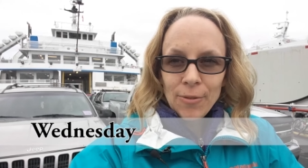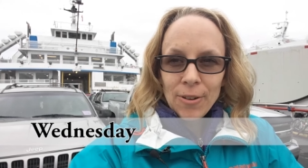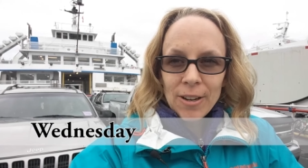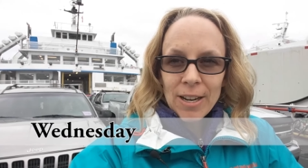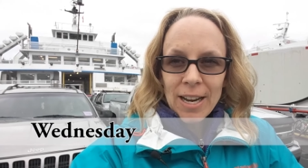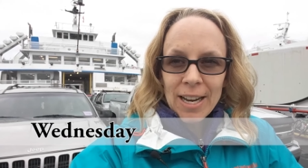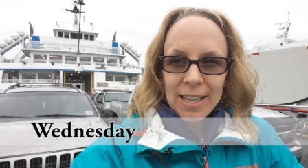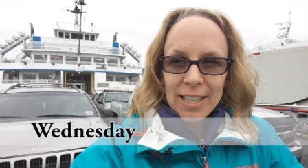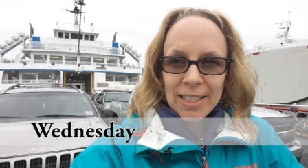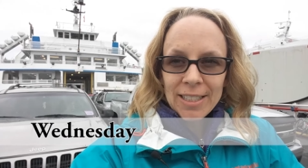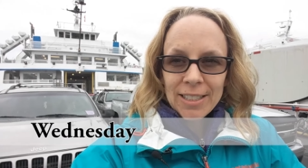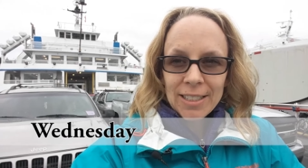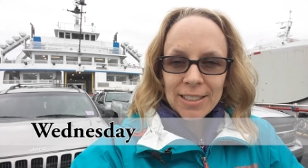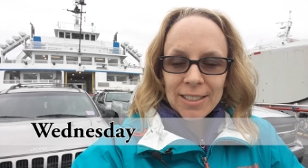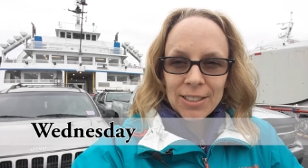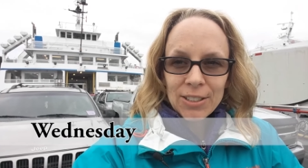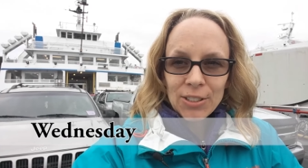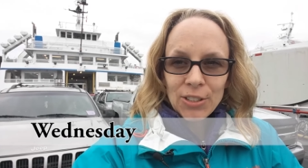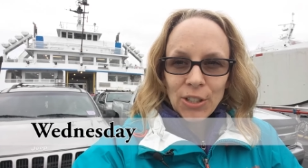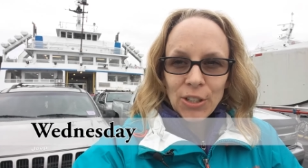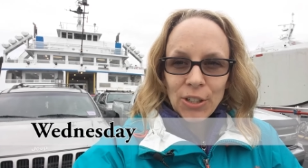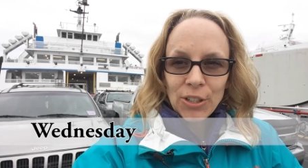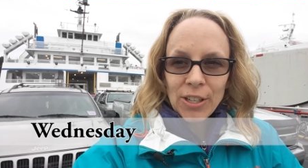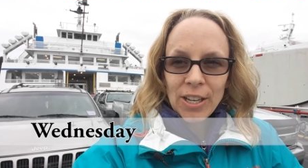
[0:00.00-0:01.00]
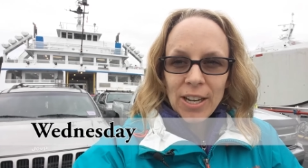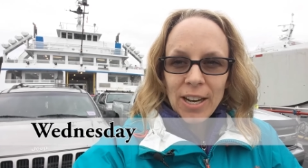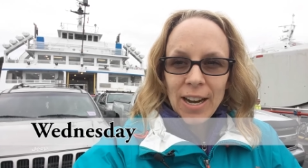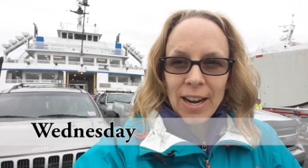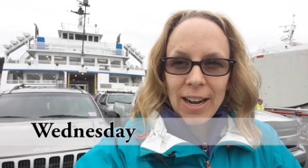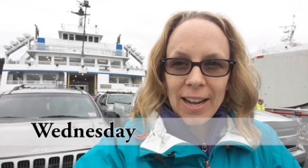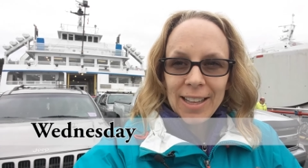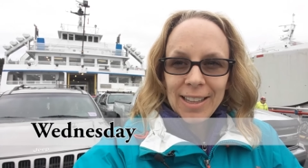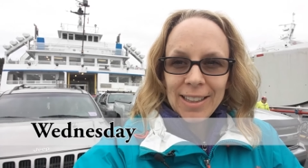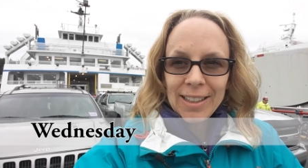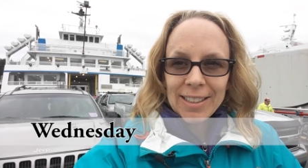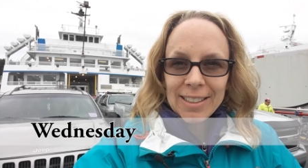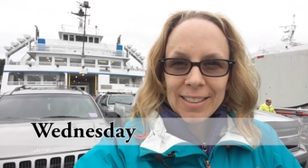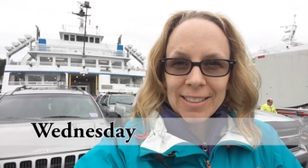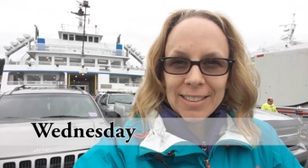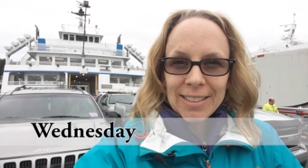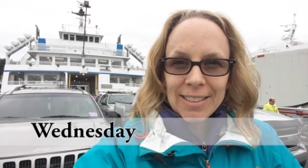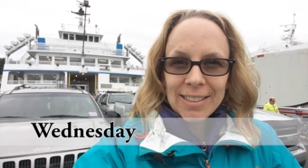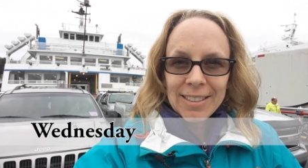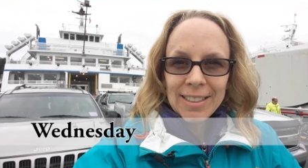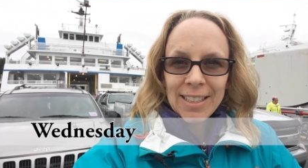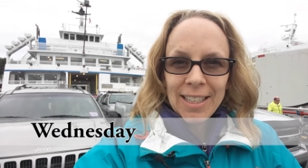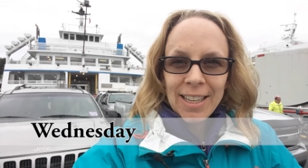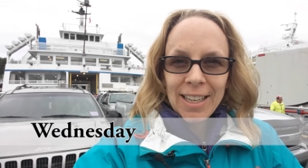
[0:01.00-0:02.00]
We're heading to Saturna
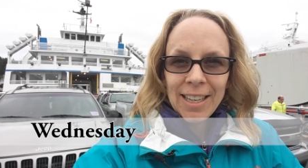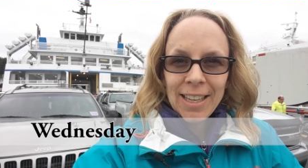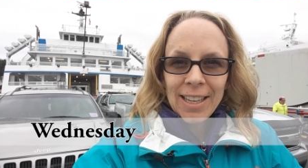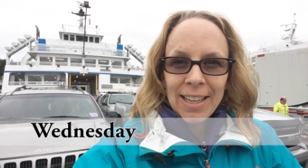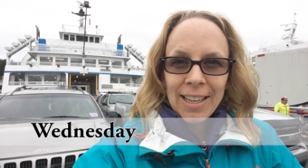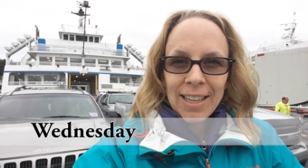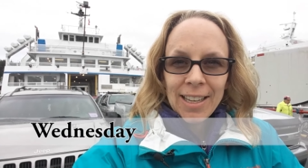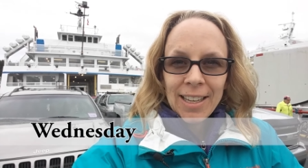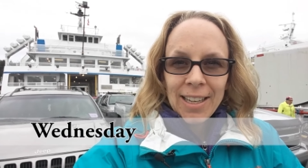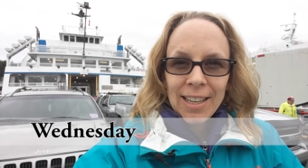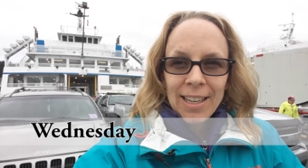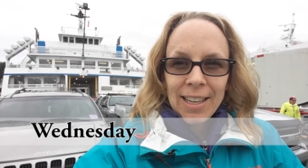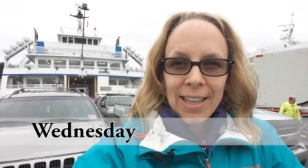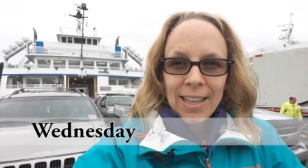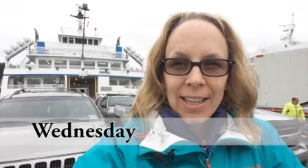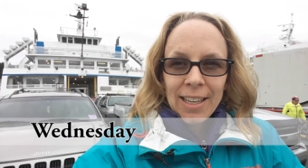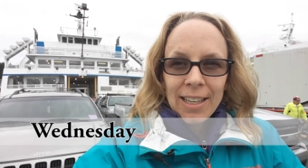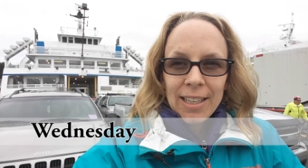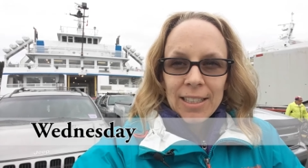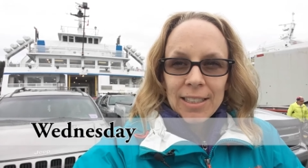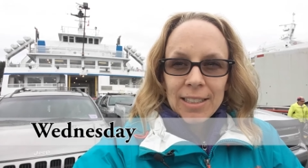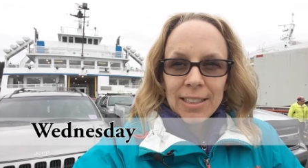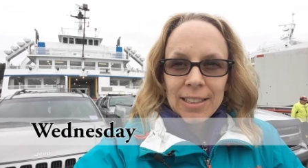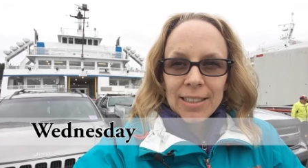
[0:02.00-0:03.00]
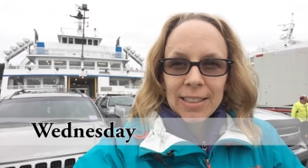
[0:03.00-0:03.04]
Island. It